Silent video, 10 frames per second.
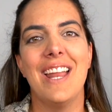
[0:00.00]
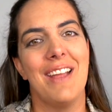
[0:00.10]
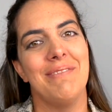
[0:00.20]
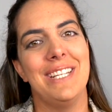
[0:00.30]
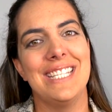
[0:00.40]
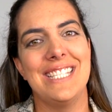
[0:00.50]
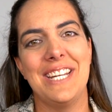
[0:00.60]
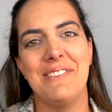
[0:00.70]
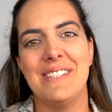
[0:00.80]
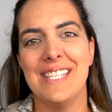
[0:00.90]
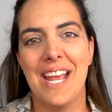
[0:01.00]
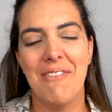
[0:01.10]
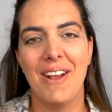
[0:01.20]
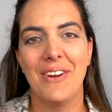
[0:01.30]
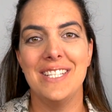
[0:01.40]
I'm Nina Zeta with
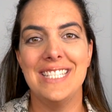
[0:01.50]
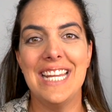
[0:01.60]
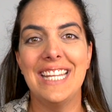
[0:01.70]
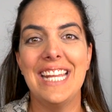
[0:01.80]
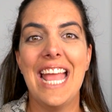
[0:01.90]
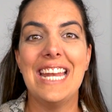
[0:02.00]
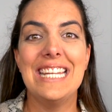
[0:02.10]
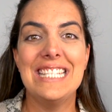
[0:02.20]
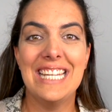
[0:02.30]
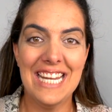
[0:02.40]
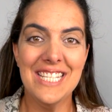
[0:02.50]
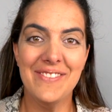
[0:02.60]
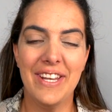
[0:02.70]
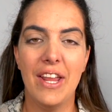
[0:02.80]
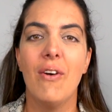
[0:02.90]
Sidewalker Daily, and in today's
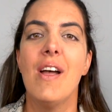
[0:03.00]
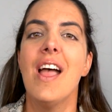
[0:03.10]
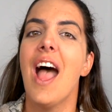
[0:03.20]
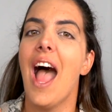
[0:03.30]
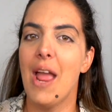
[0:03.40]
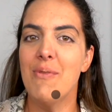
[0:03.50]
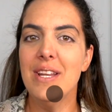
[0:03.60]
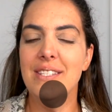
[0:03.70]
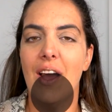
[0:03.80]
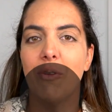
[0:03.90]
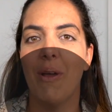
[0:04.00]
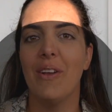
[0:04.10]
video, I want to talk about